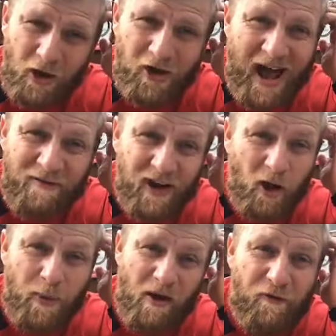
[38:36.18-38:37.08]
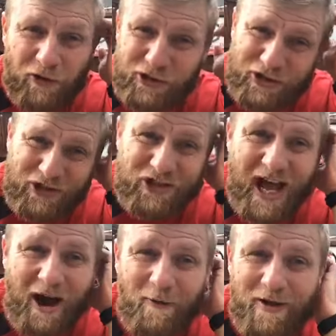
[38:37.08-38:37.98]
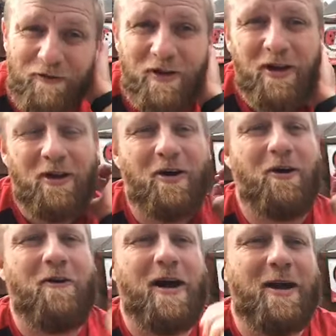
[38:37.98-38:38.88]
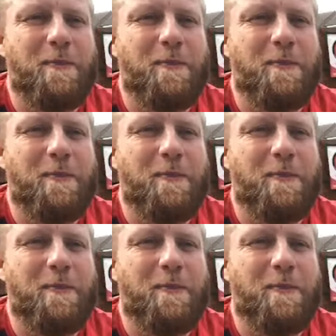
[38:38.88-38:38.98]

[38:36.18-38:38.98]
Gonna have a little bit of fun just to start with, all right?